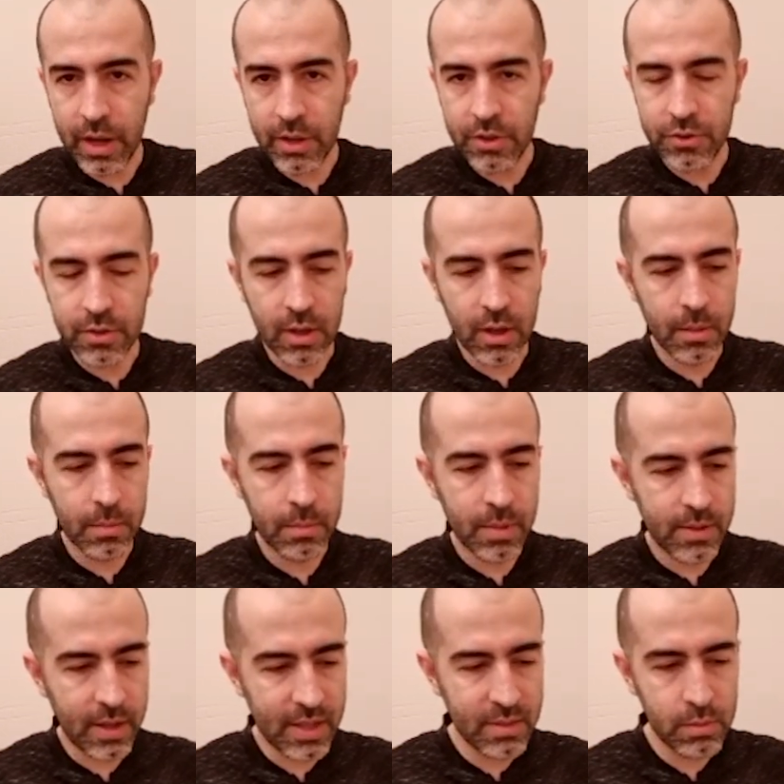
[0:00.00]
actually,
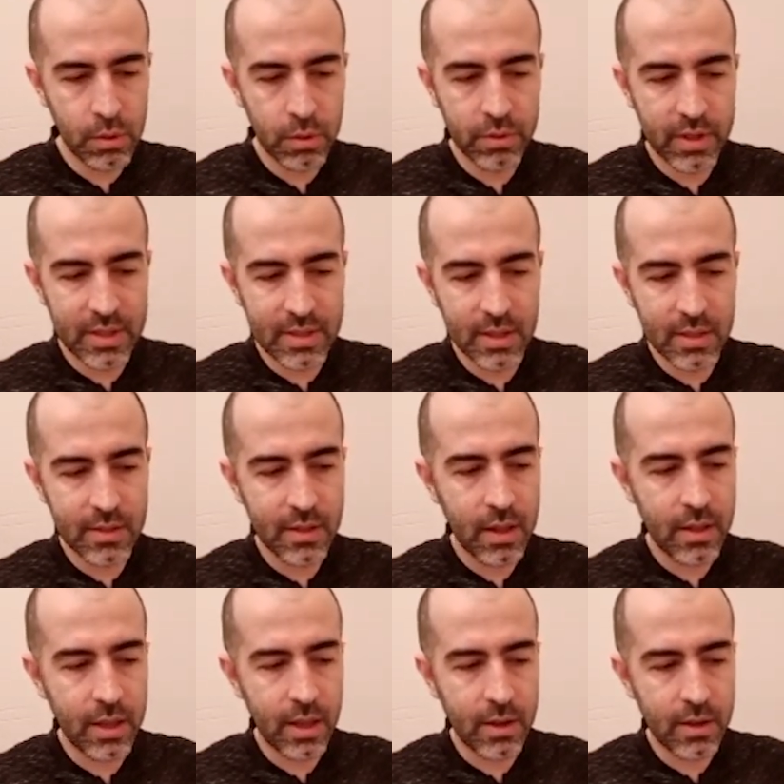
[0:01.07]
but Explorer is not
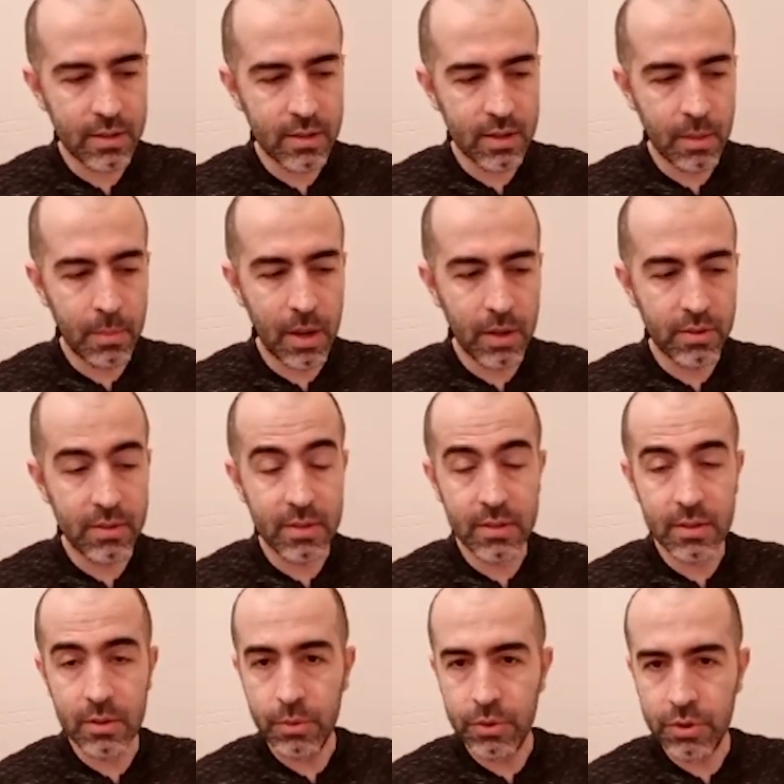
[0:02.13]
telling us about the
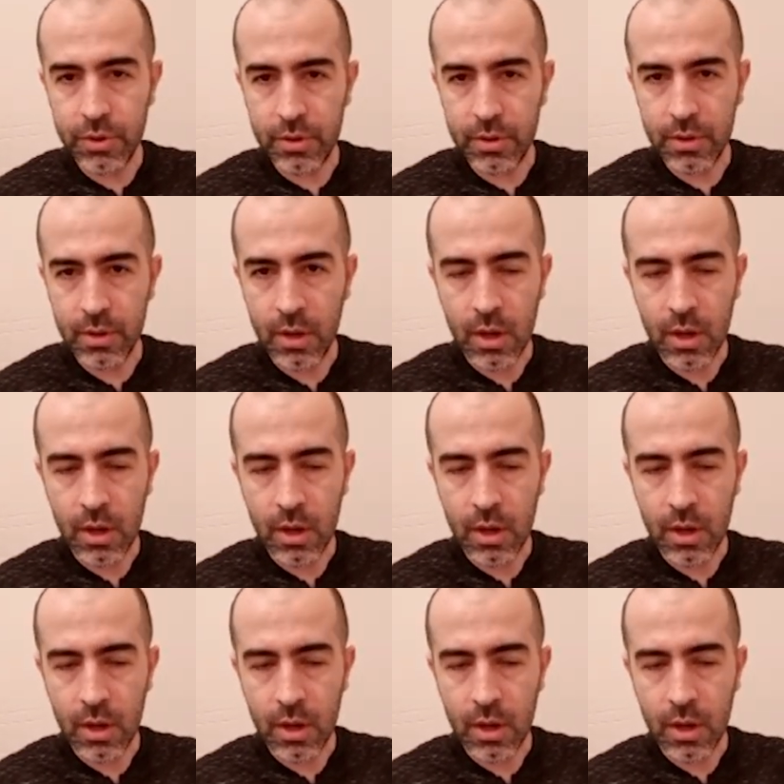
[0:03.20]
distribution